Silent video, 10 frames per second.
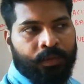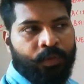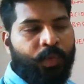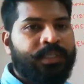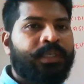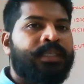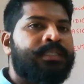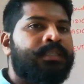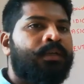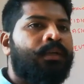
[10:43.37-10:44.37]
The question
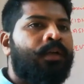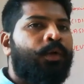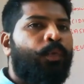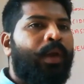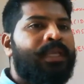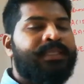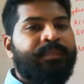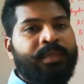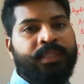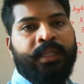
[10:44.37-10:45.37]
is, why is it
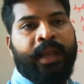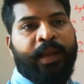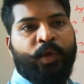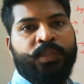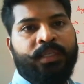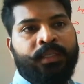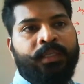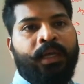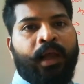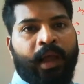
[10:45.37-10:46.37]
measuring
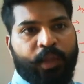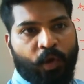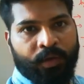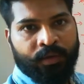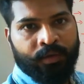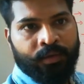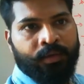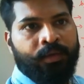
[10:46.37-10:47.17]
hydrogen ion?